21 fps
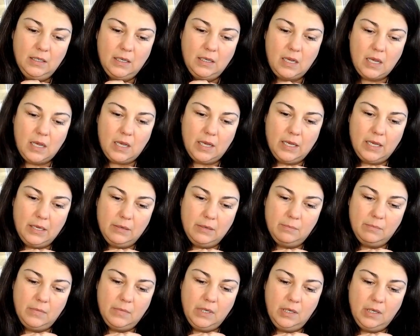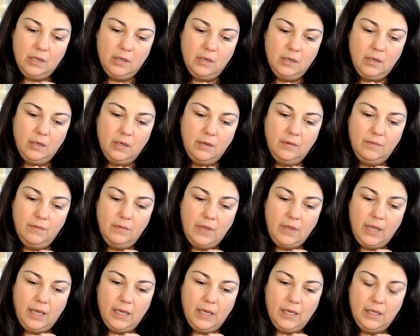Um,
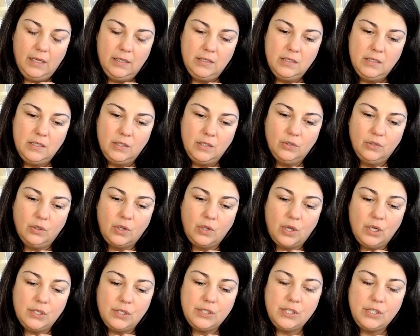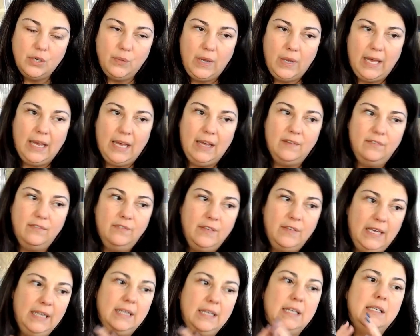and you'll also have
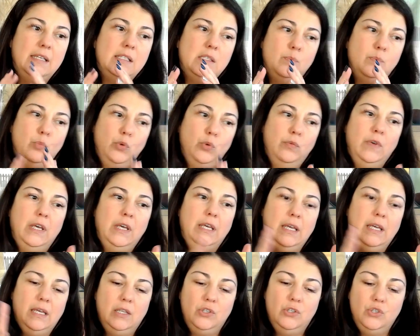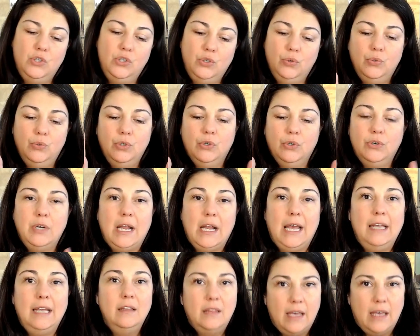Venus moving into your
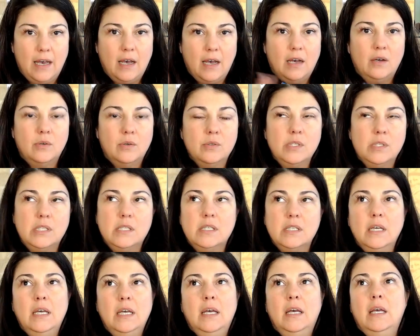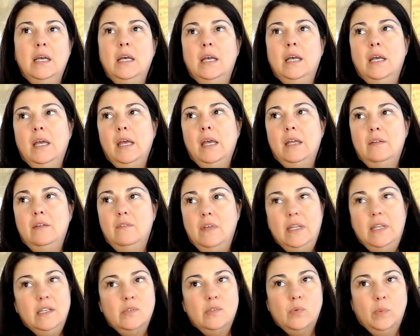ninth house and
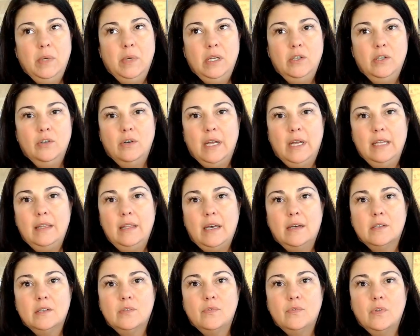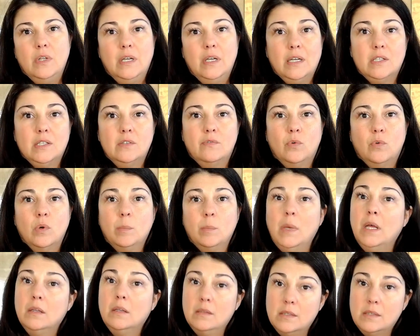Venus will be in your ninth house for the next four
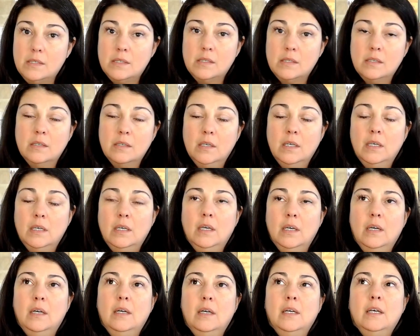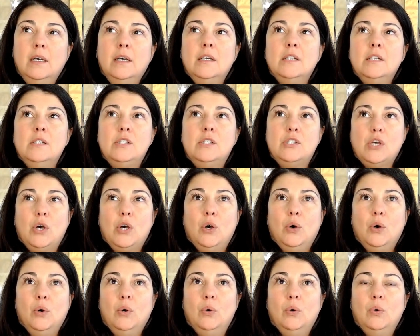months.
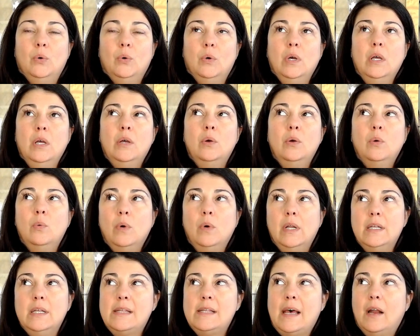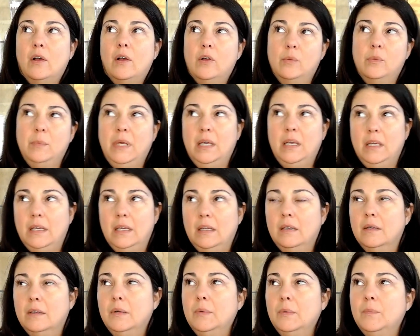So, what does that all
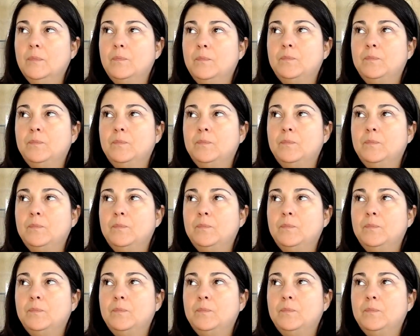mean?